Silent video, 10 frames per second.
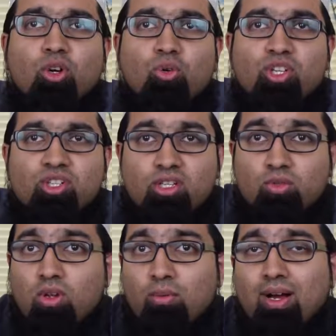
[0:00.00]
cohesion is
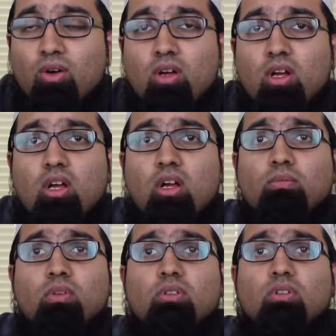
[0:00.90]
all about,
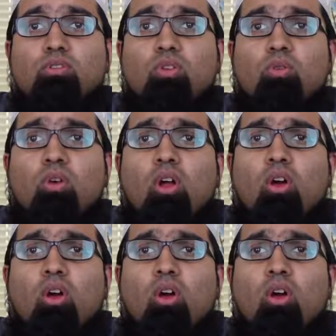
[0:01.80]
but also